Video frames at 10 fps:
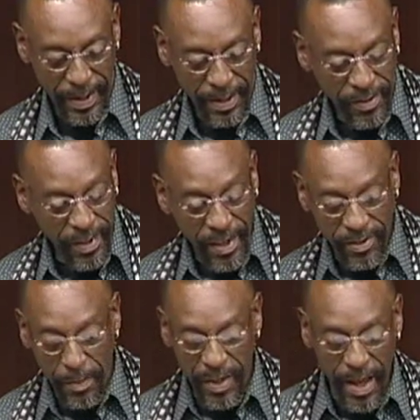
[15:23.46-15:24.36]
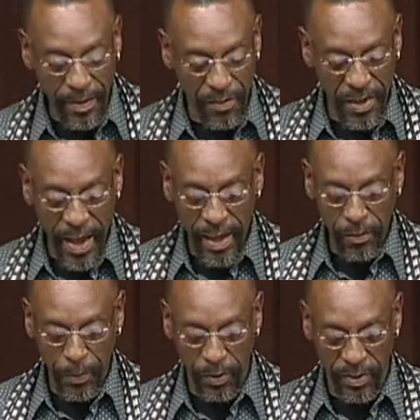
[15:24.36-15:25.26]
Say some kind of jazz
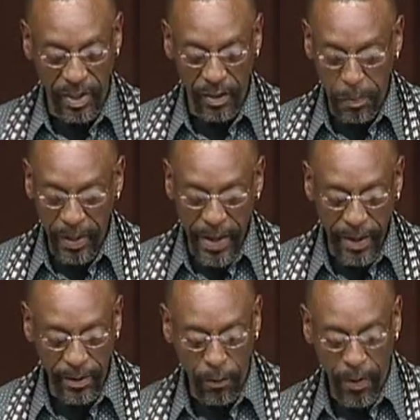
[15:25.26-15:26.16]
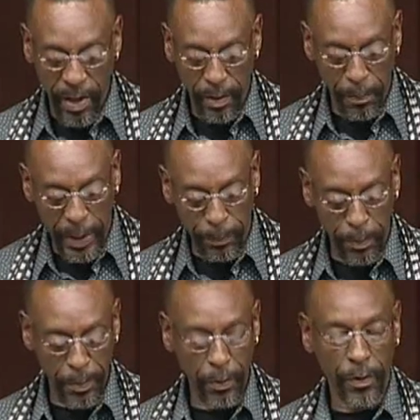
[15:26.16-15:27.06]
music is playing in the way the people
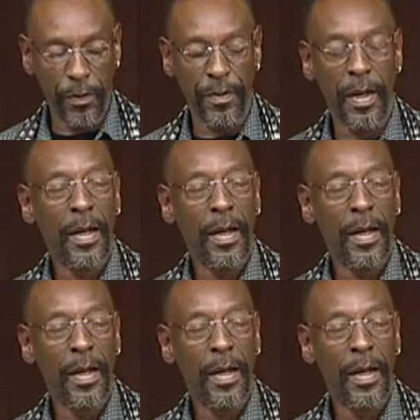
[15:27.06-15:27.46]
move,